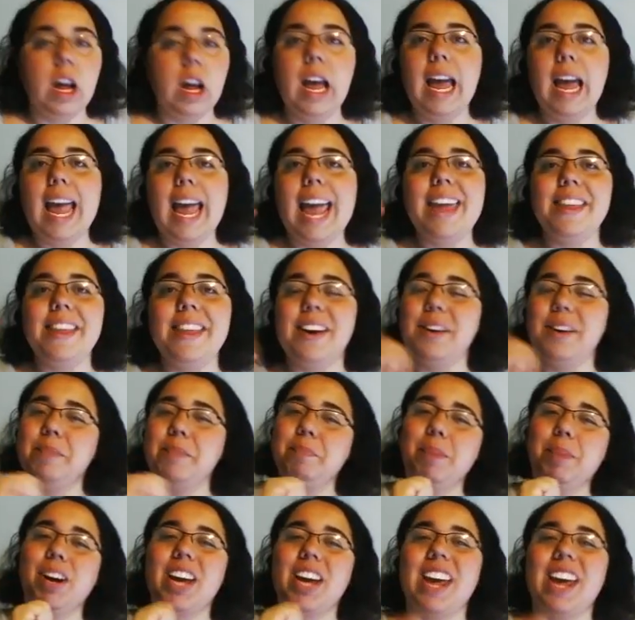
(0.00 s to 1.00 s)
Hey there,
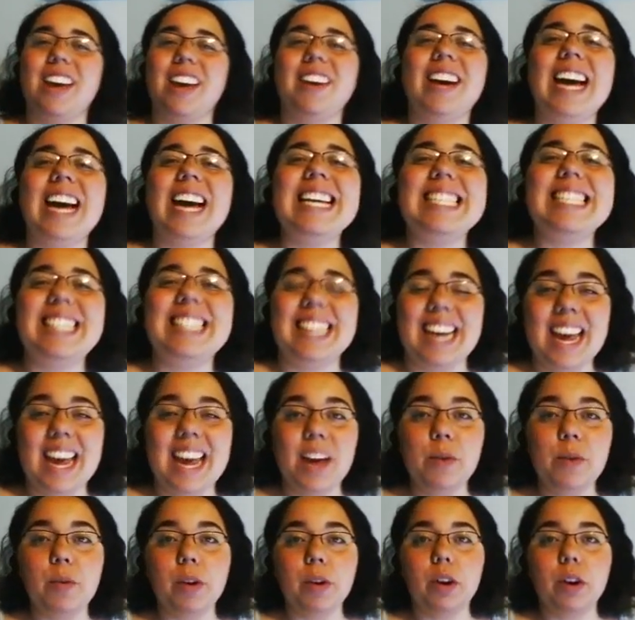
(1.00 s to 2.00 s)
Bert here, and today
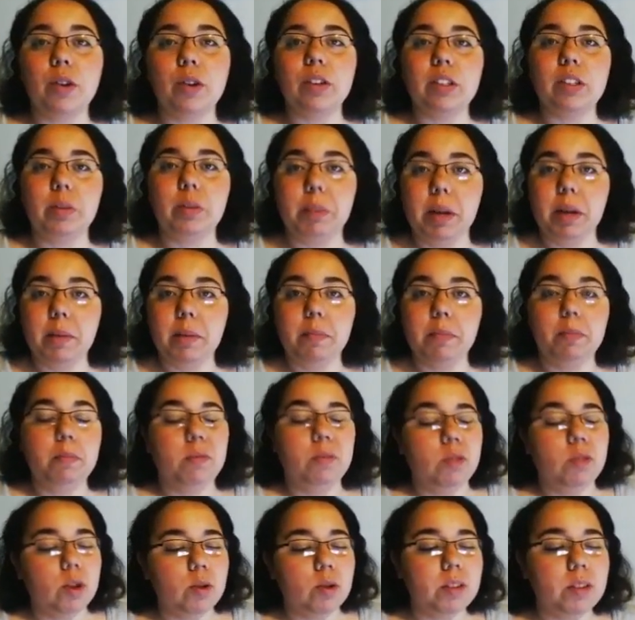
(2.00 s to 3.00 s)
we're going to be
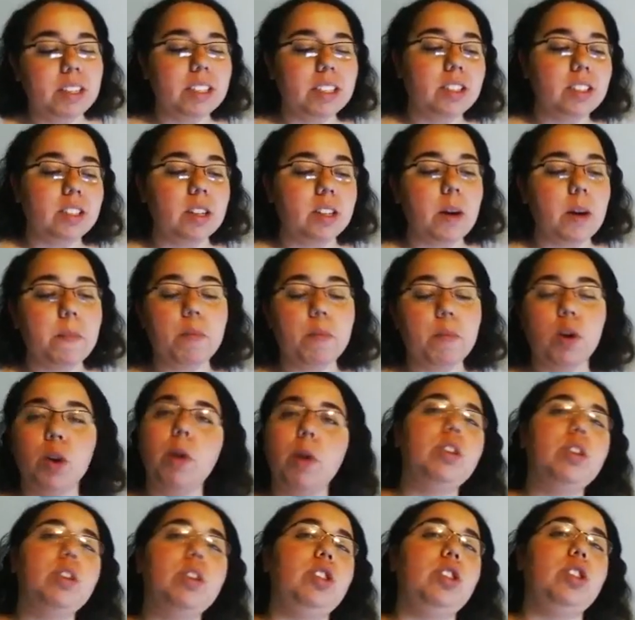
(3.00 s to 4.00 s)
doing some more
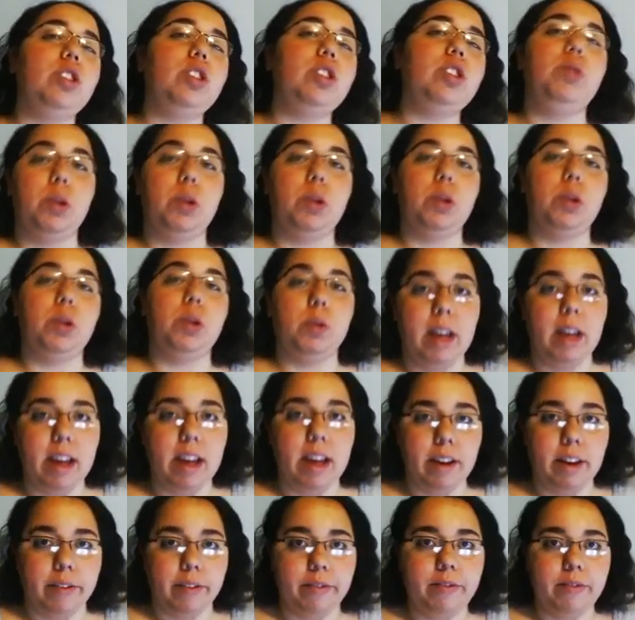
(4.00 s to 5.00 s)
What Would You Do
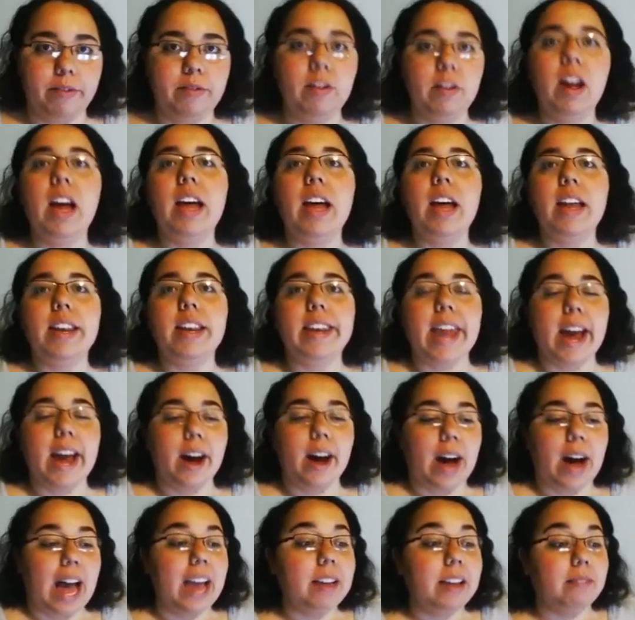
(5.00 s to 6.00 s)
If? Now,
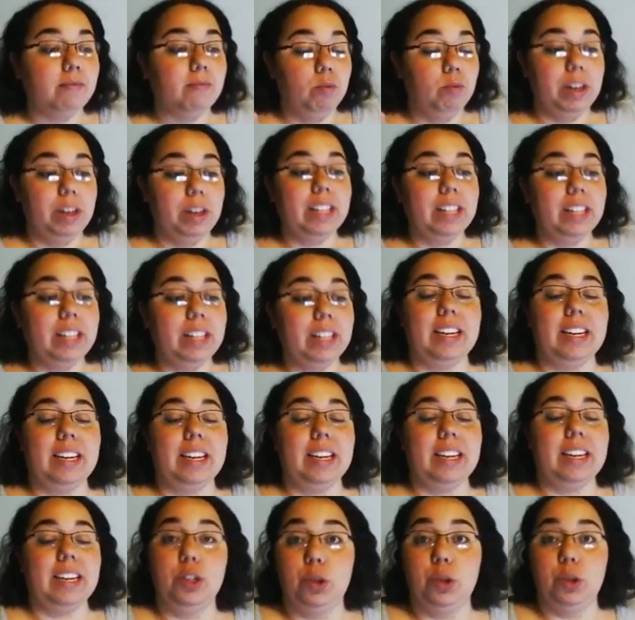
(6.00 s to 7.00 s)
I
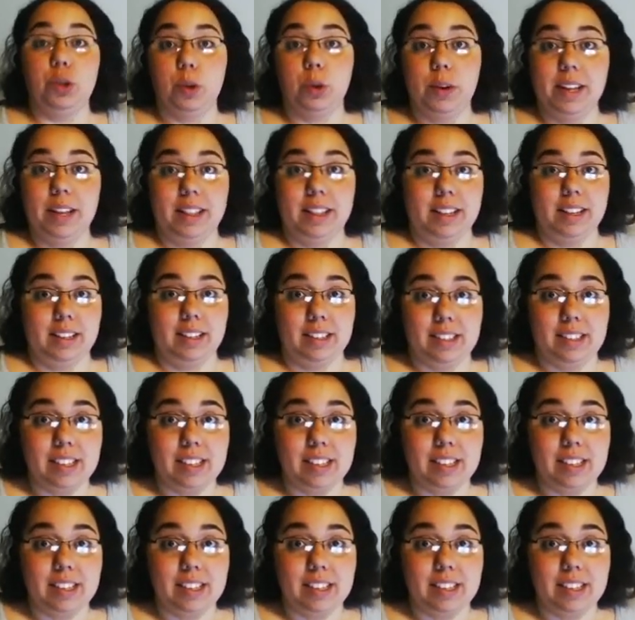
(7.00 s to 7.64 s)
really enjoy this.